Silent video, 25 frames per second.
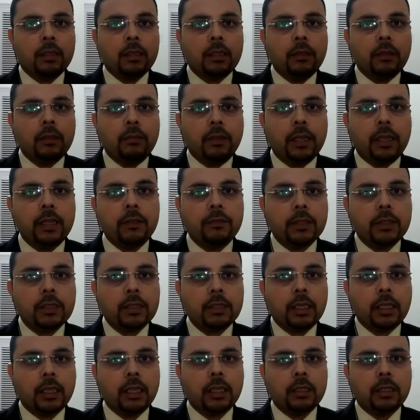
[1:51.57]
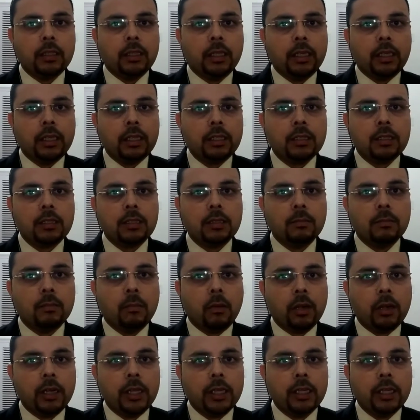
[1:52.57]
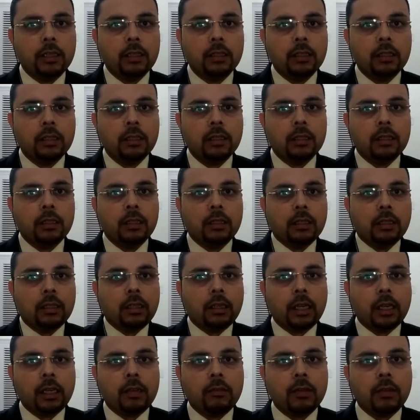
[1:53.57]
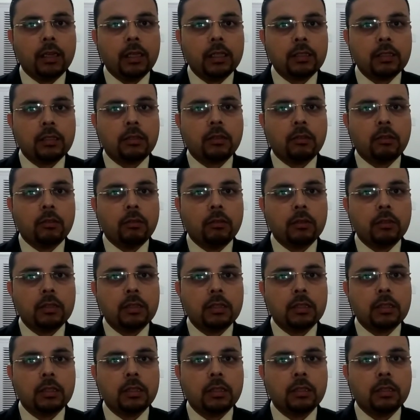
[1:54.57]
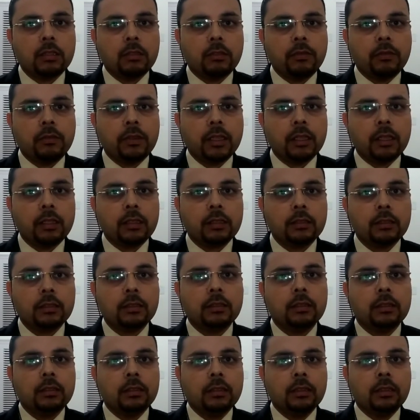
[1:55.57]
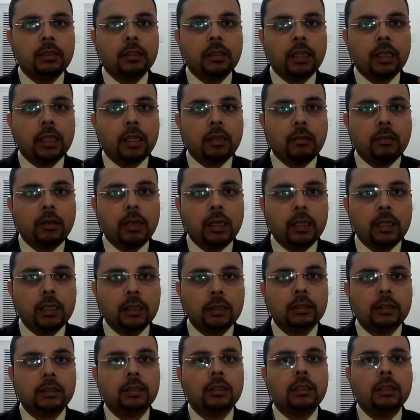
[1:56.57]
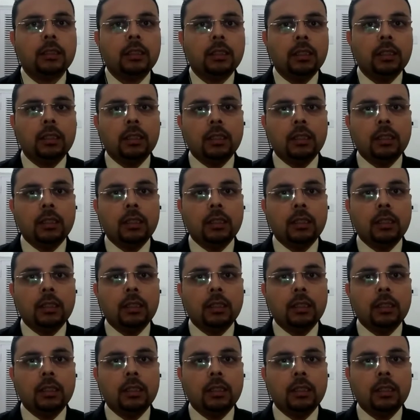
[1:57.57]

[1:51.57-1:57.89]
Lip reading: The very first thing, that is body, requires clothes to wear, requires